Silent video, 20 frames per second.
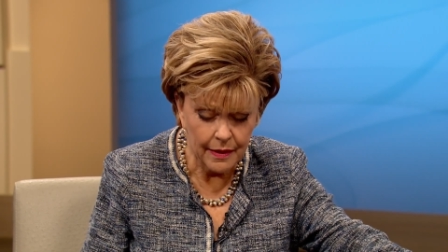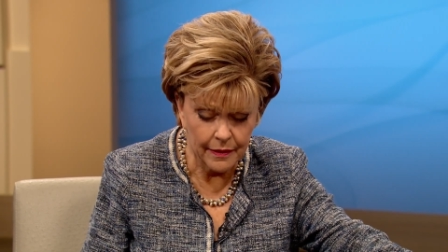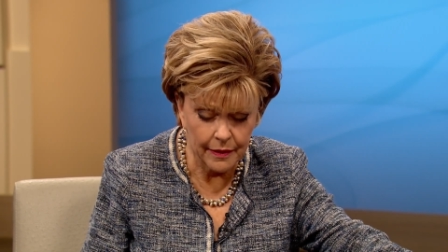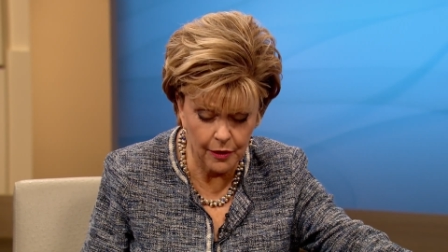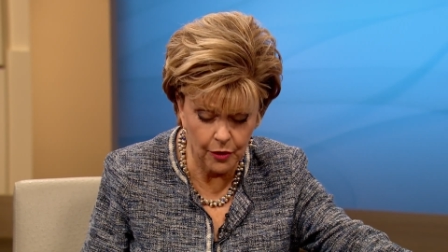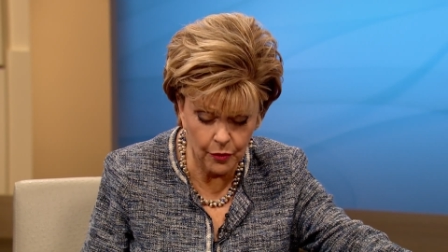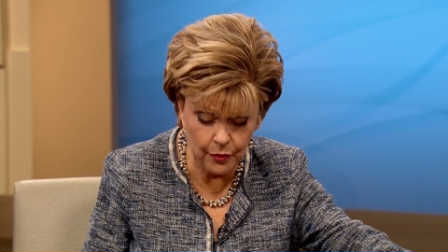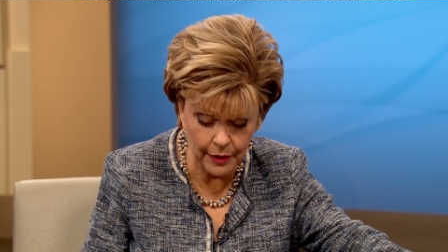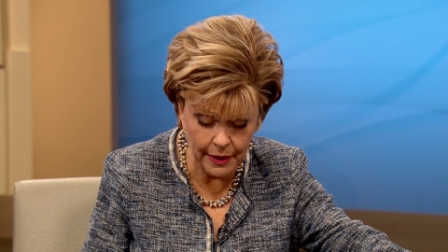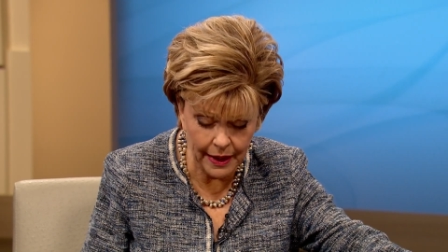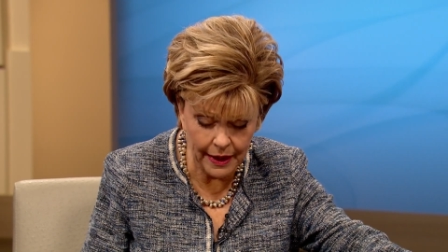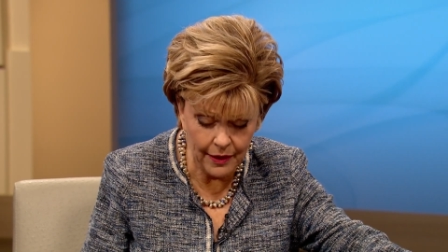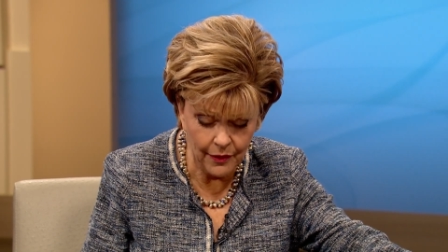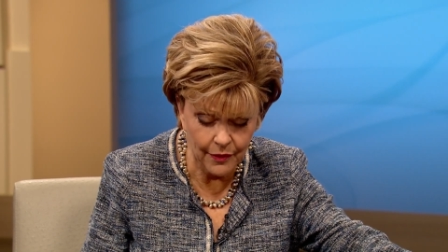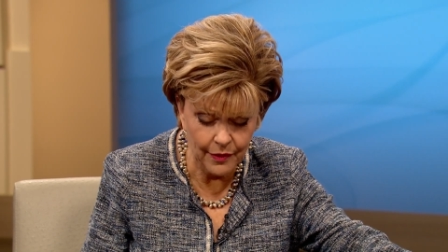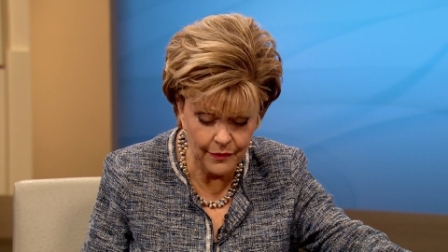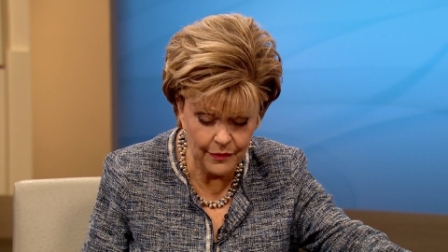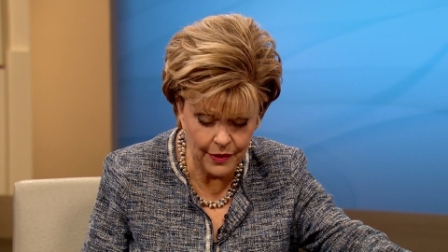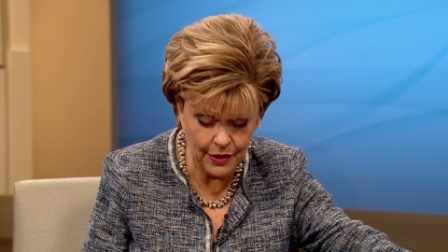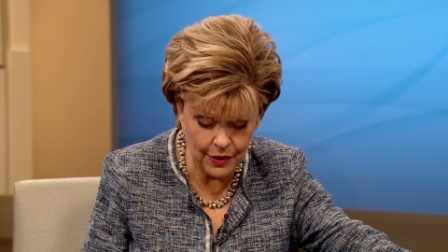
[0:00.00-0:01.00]
the
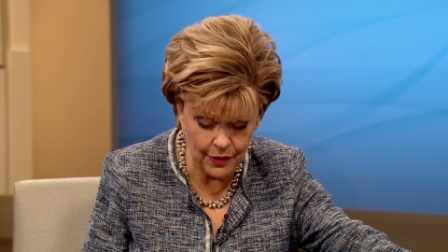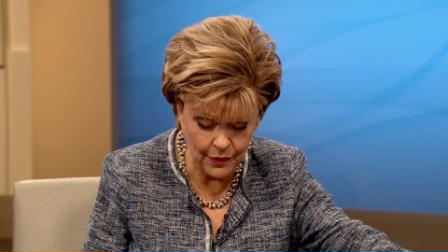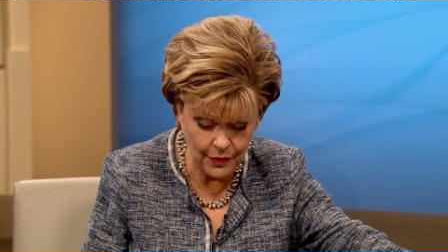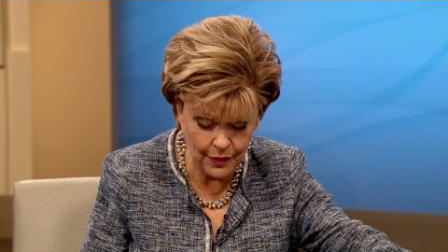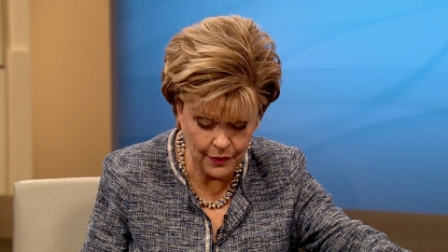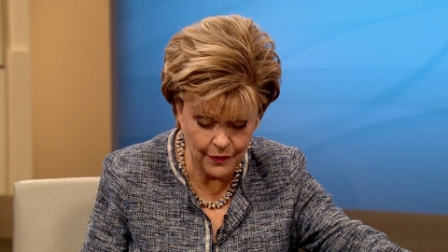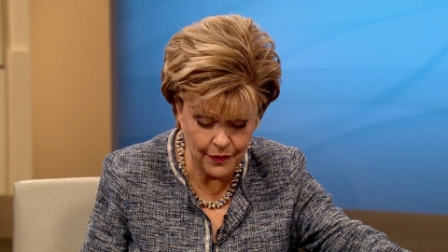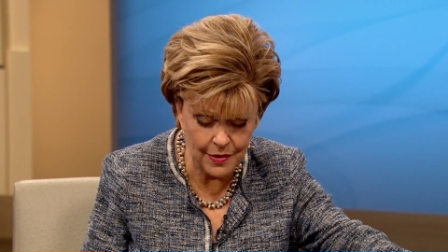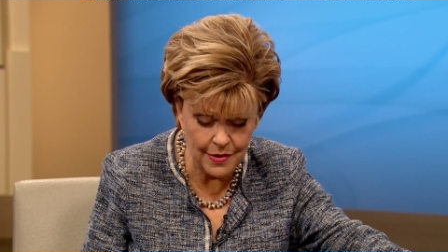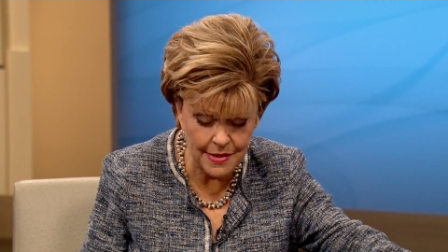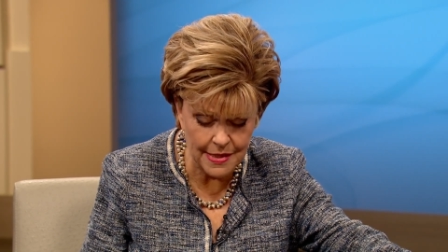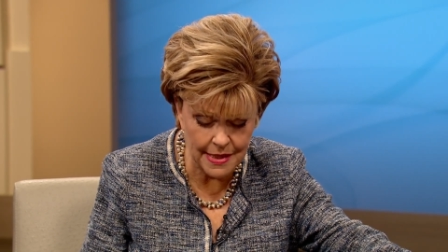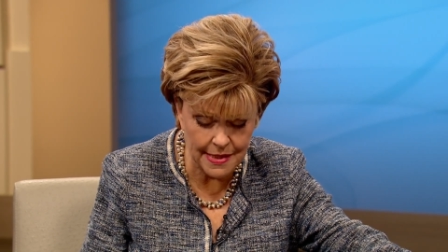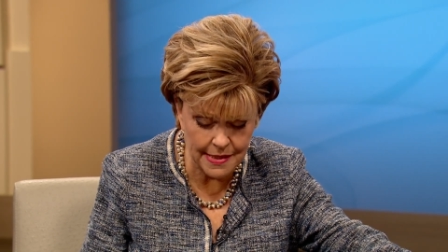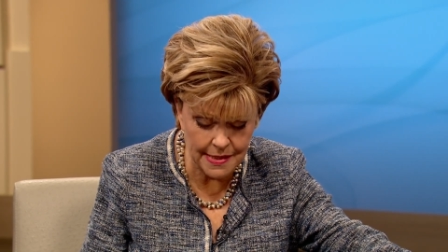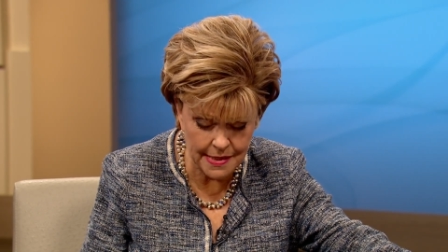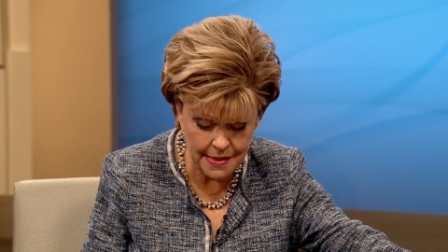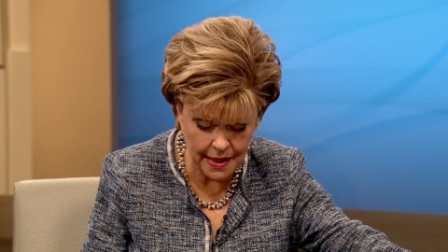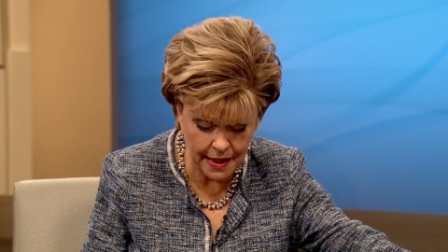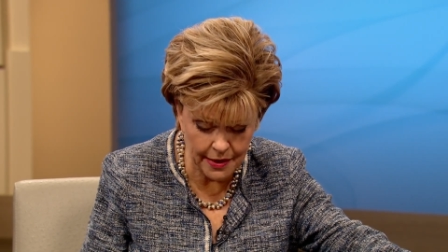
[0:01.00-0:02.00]
creator of the universe
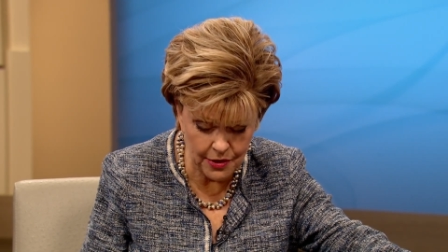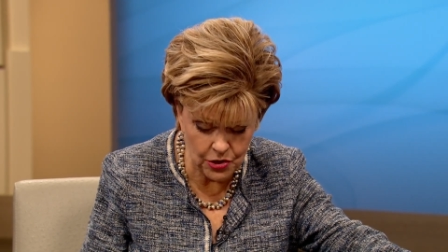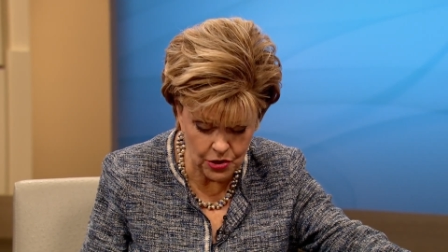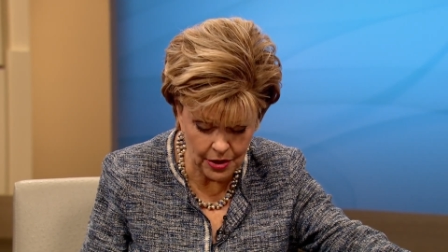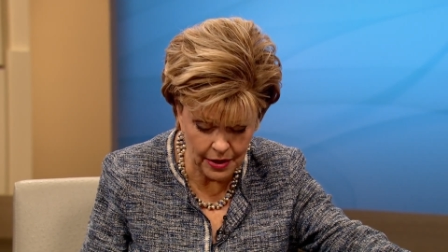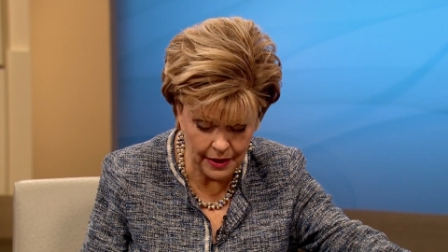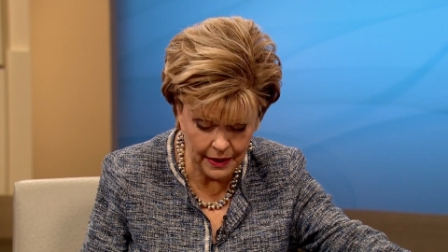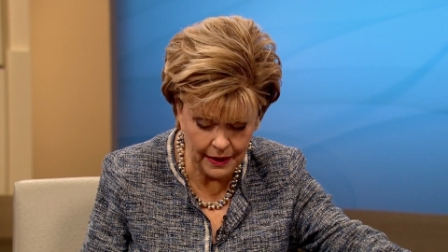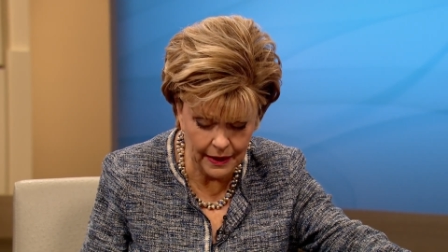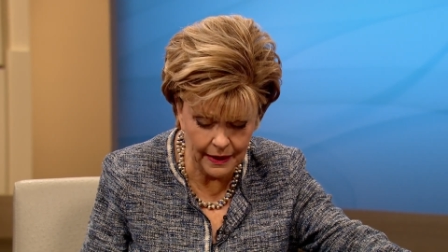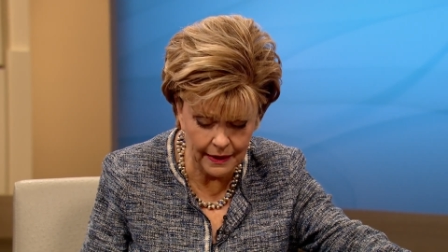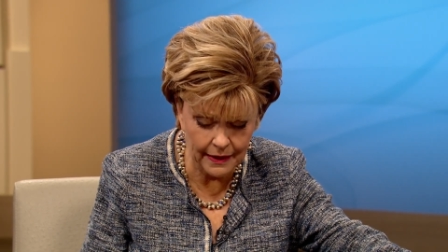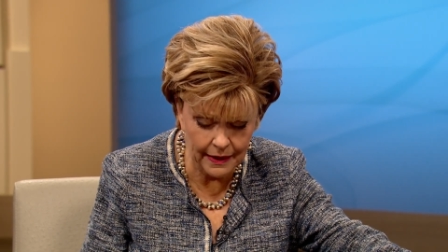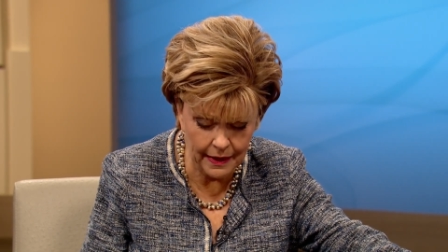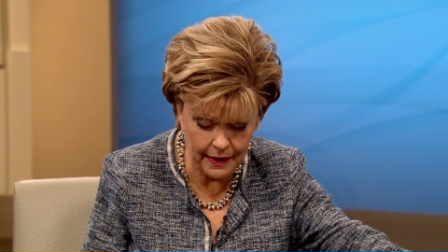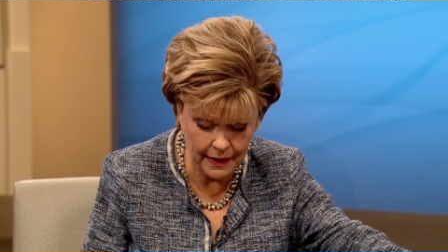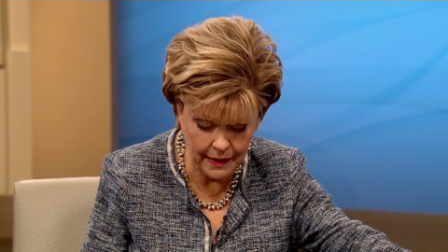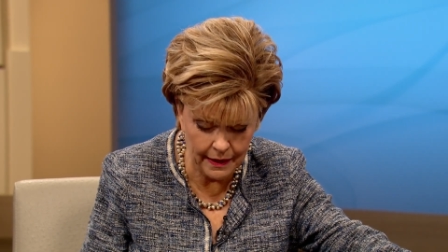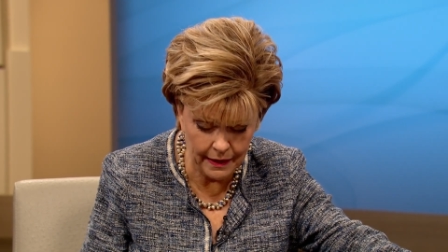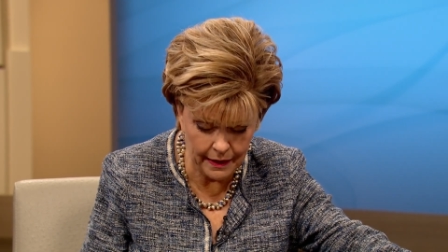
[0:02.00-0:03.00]
is touching and
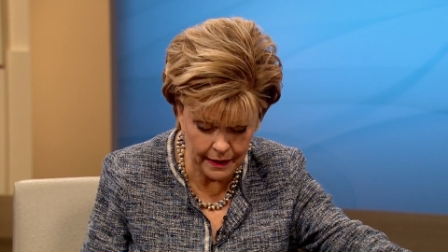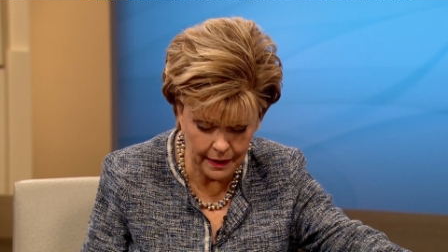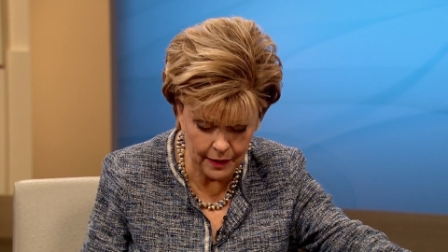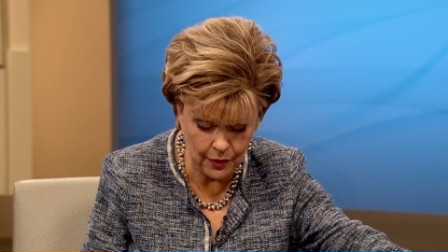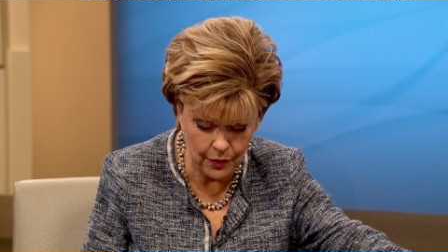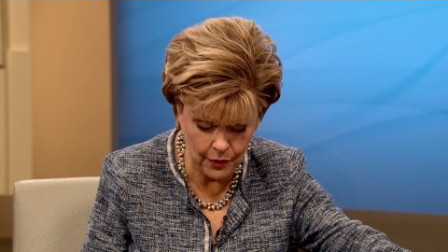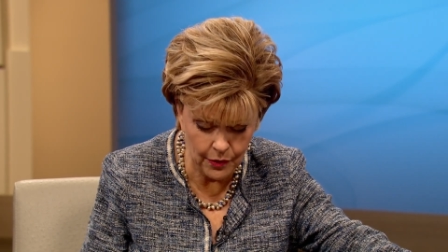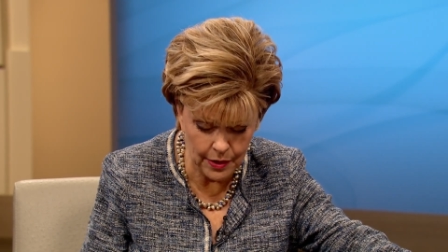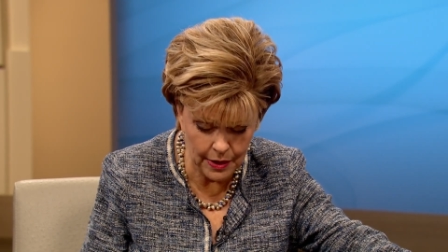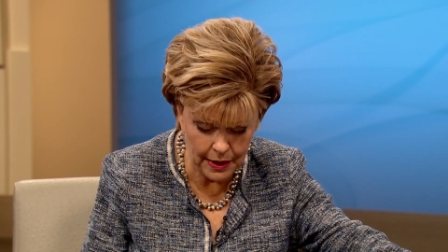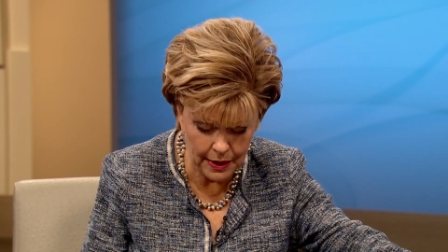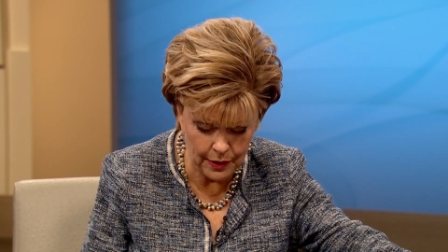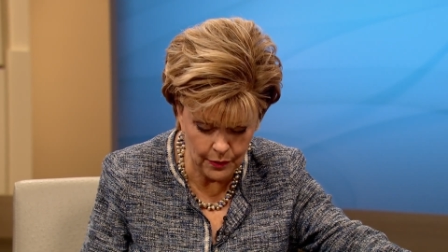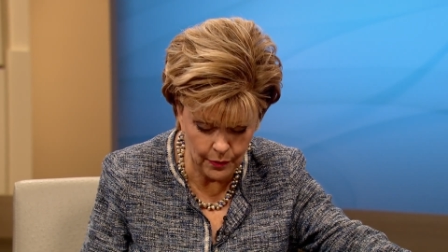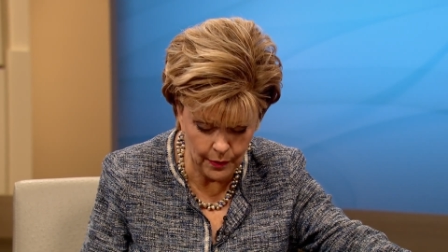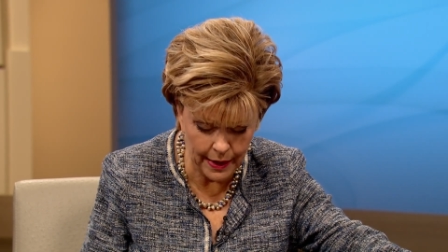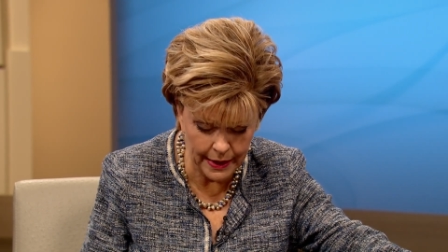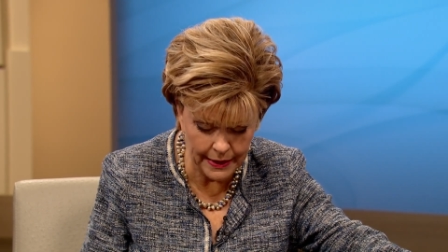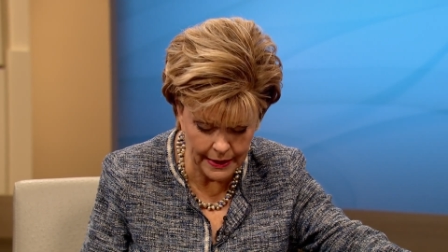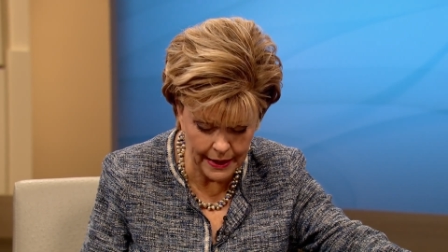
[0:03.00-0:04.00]
healing your need
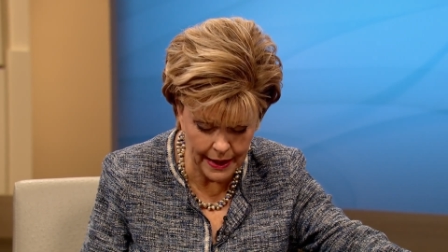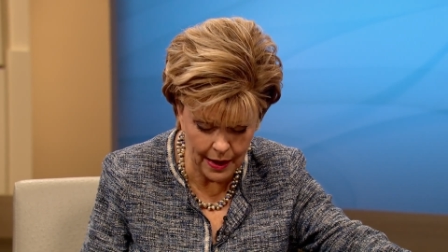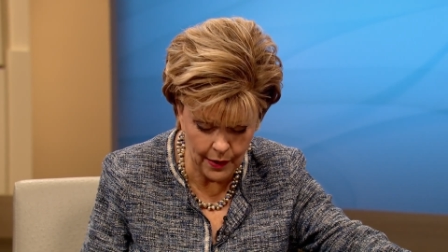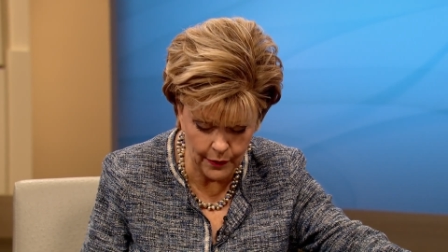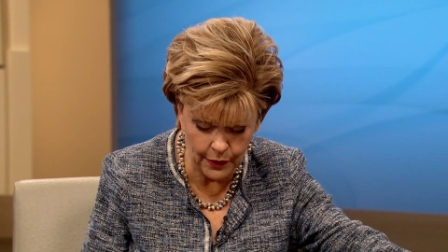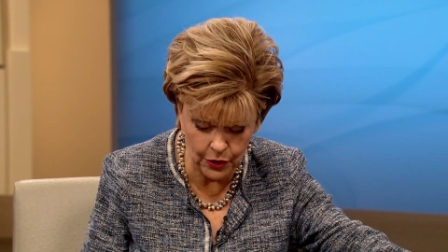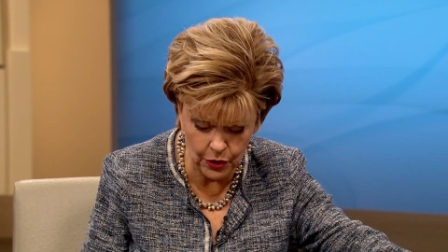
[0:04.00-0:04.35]
right now,